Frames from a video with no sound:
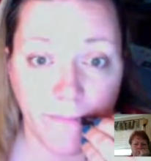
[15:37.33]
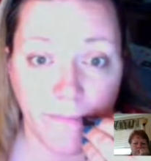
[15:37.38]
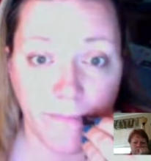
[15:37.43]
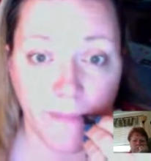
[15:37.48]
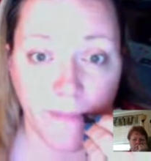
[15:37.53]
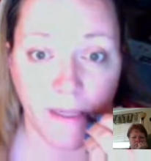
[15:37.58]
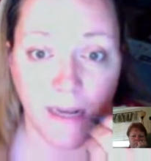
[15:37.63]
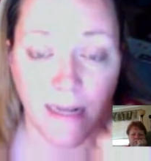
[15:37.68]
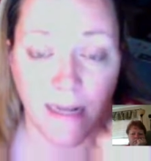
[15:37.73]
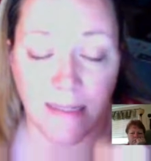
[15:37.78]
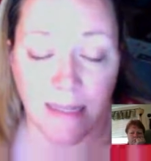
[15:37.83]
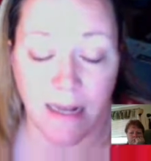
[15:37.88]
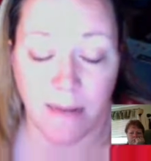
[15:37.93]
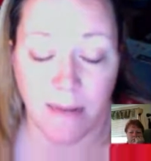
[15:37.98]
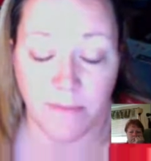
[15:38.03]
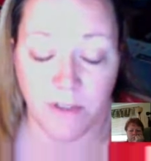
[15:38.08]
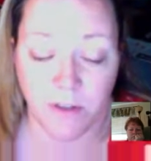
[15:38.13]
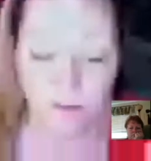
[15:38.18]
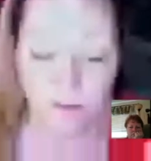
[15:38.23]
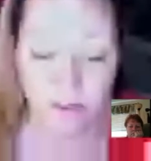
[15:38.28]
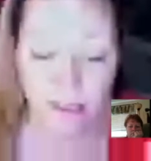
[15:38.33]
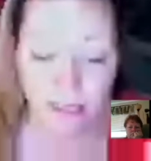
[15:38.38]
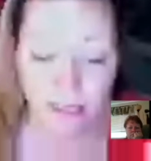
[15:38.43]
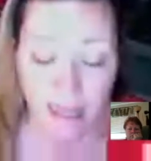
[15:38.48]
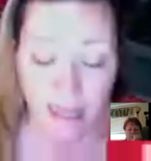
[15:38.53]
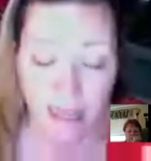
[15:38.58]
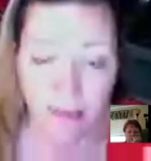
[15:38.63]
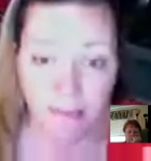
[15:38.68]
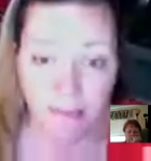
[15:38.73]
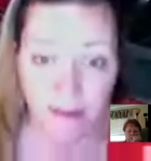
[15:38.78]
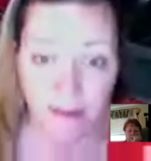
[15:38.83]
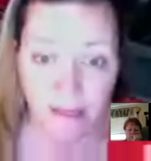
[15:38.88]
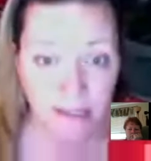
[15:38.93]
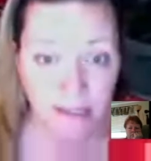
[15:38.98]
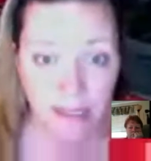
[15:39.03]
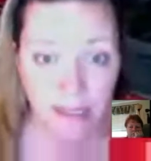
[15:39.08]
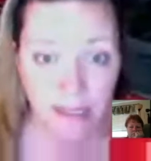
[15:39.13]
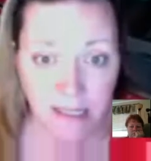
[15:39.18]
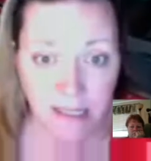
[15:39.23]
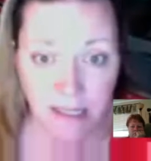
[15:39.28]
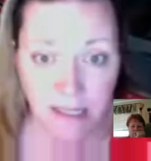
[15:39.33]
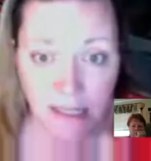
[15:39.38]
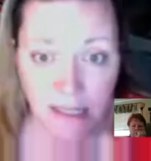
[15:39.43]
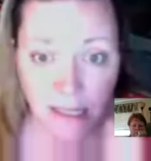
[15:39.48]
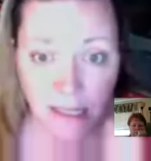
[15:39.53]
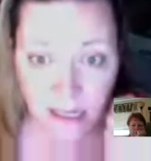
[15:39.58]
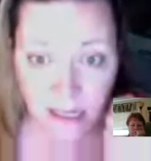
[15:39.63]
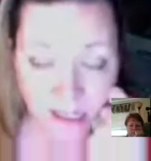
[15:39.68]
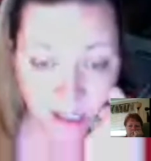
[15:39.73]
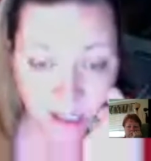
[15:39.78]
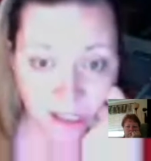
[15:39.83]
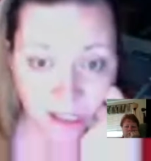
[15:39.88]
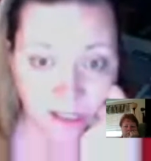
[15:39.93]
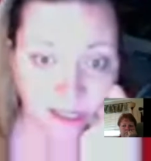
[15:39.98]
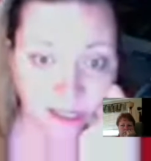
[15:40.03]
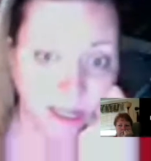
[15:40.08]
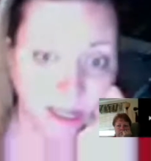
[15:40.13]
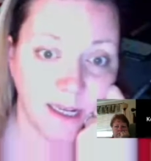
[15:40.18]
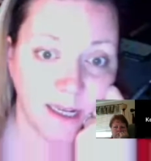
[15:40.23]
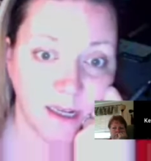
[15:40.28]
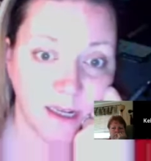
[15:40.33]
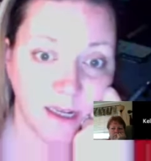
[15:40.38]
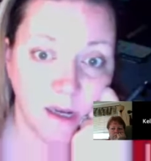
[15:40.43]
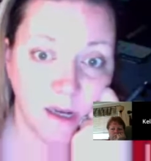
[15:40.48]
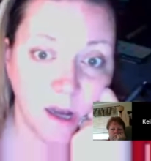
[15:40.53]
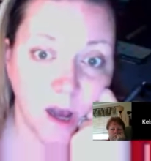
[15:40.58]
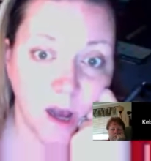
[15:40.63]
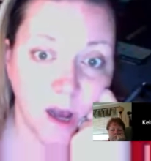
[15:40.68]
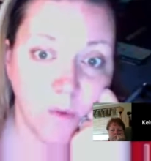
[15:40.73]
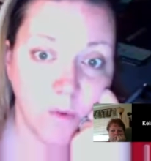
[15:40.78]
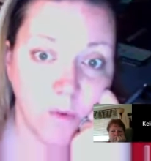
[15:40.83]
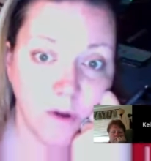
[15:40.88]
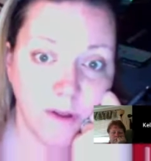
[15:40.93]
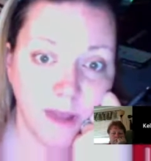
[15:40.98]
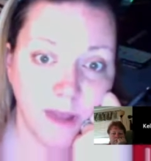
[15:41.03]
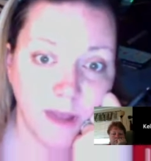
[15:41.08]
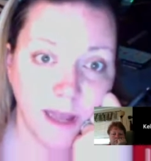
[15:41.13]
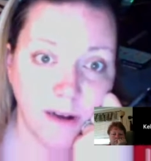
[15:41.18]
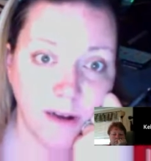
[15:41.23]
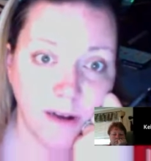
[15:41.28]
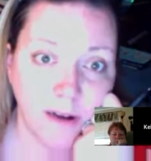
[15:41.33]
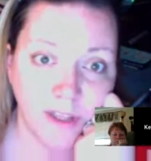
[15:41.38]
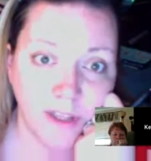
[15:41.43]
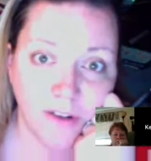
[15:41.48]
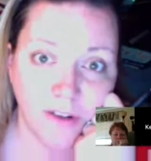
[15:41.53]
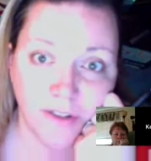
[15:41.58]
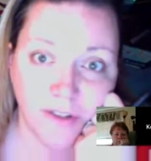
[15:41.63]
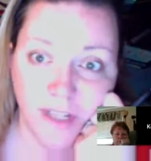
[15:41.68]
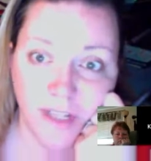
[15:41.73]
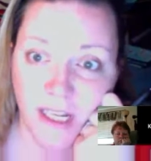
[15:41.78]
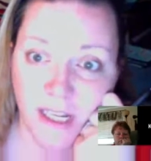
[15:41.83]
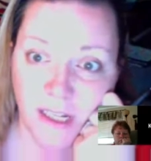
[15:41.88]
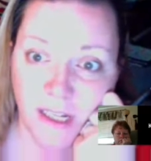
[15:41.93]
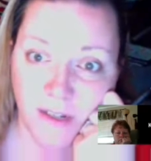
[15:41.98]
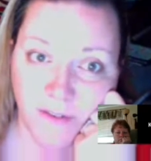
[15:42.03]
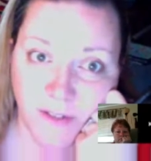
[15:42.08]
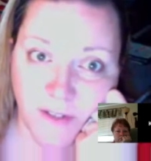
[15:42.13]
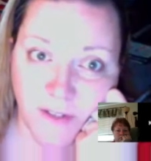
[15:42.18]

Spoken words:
and I said, I'm doing A, B, C, D, E. And she's like, well, I don't think you're taking enough